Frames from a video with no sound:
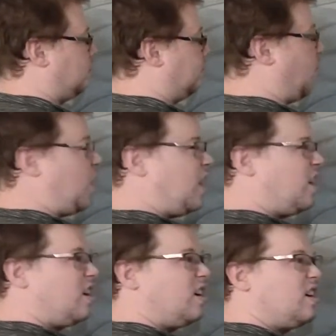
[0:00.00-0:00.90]

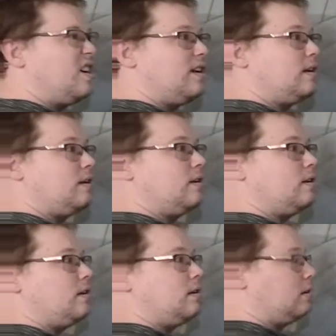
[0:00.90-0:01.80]
4?
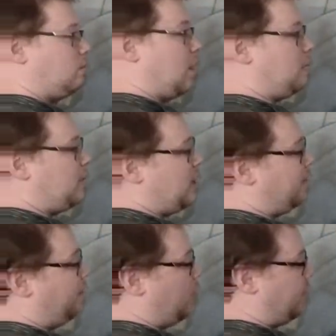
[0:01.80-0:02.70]
Well, we
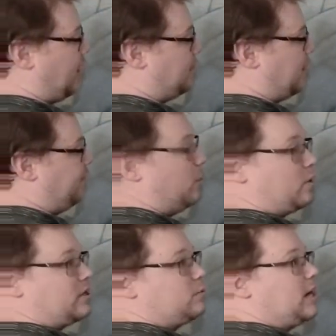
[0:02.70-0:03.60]
know 4 divided by
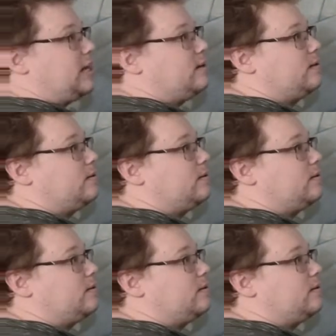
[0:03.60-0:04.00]
4 is what?